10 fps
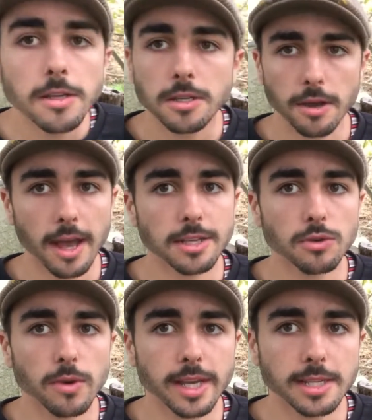So as
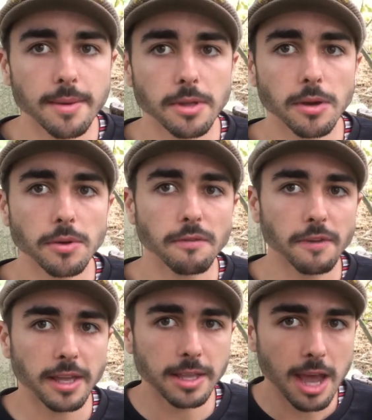always, let me know what you
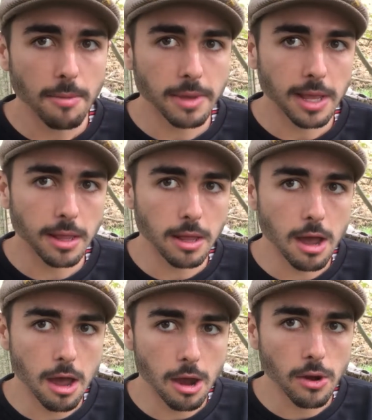think down
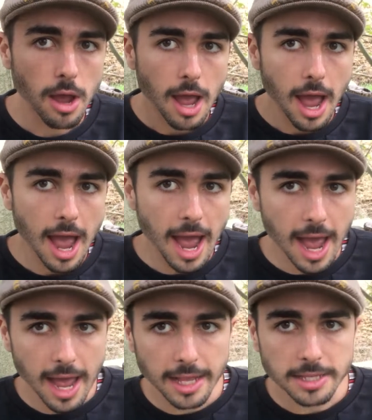below,
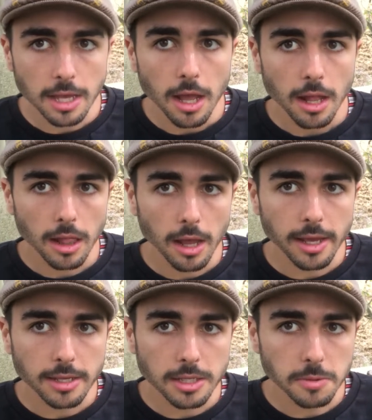and
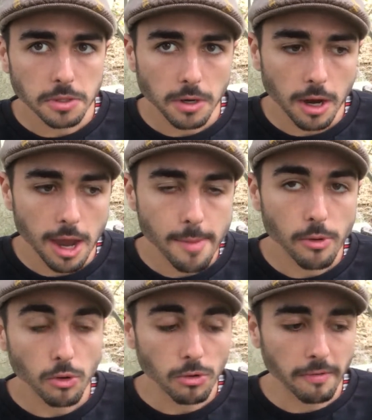like, subscribe,
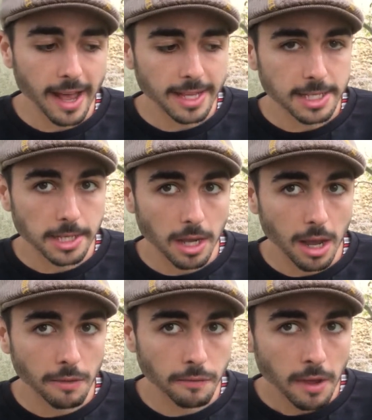all that
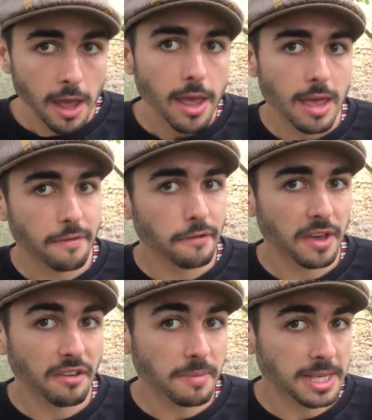stuff. If you
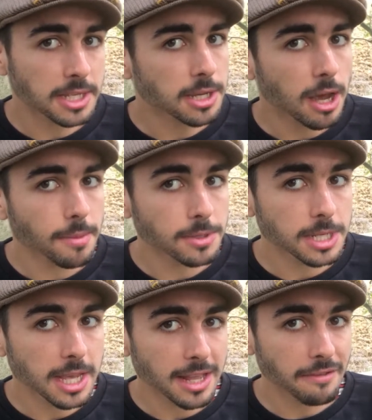think I've
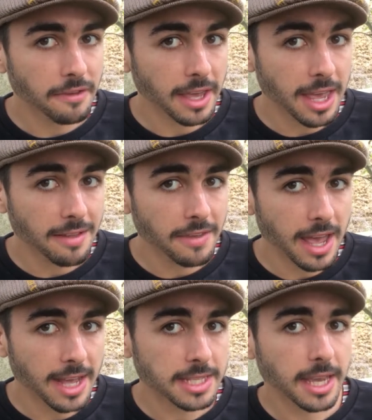misinterpreted anything in the
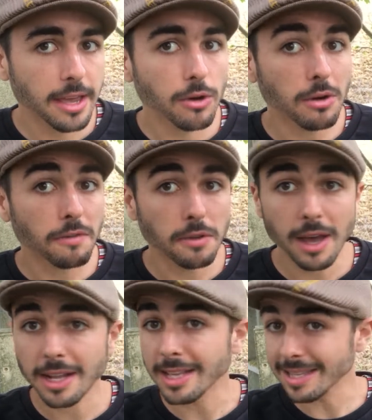essay, or if you
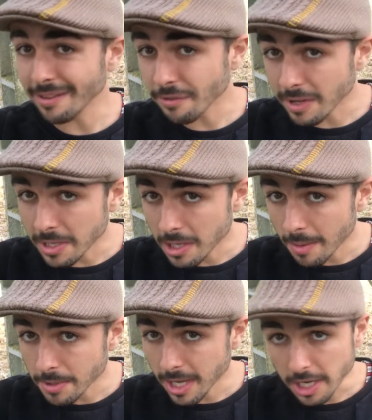had a different
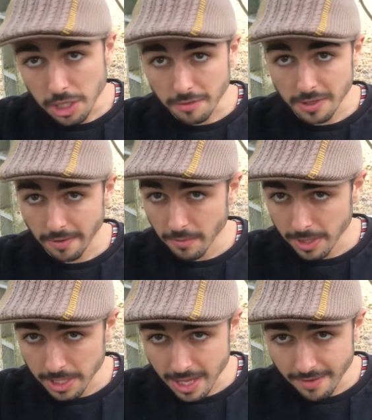interpretation of something
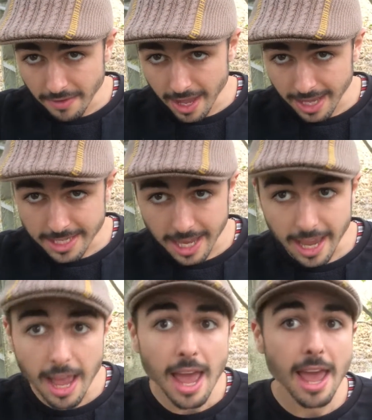written in the
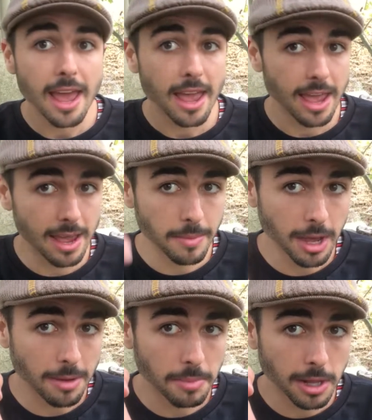essay, hit me
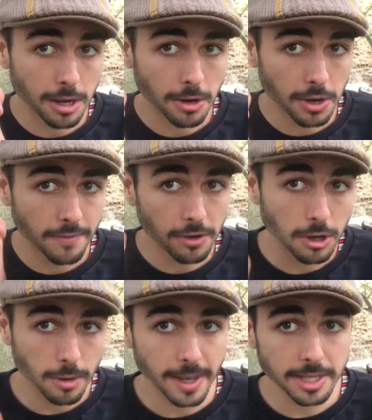up below in the
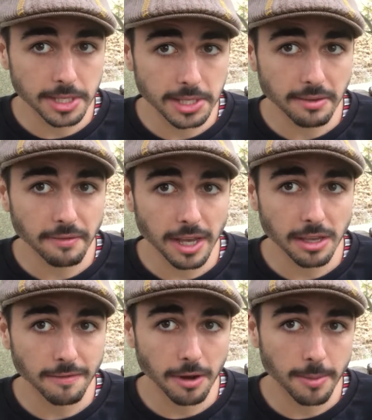comments.
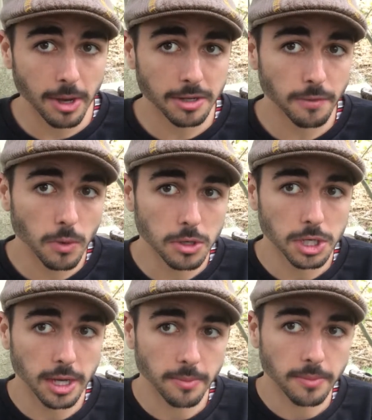Thank you very much for
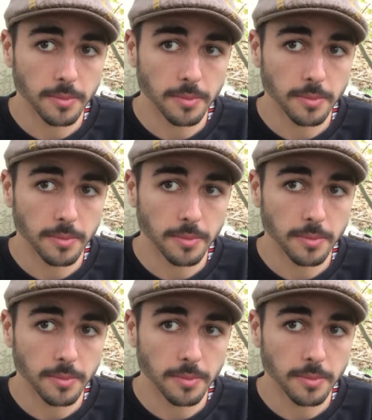watching.